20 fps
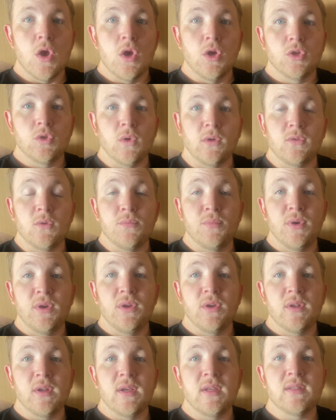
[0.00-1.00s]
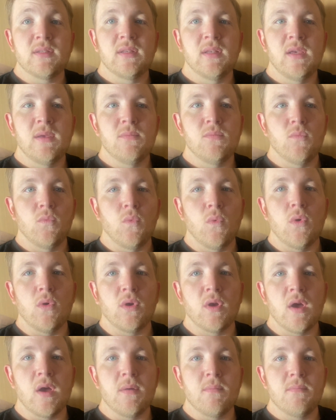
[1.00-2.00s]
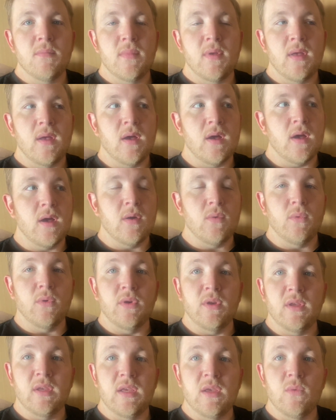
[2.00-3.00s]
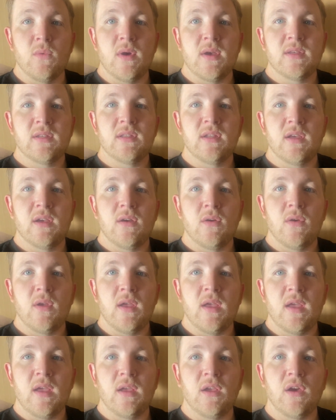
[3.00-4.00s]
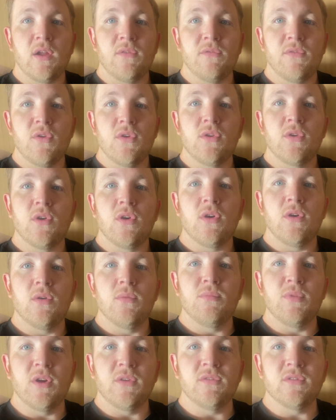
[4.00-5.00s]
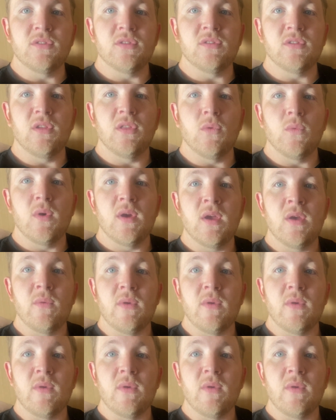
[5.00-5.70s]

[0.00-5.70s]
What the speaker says: So after a pretty good night's sleep, woke up, we're in Key West now, and got a phone call. Breakfast is on the way.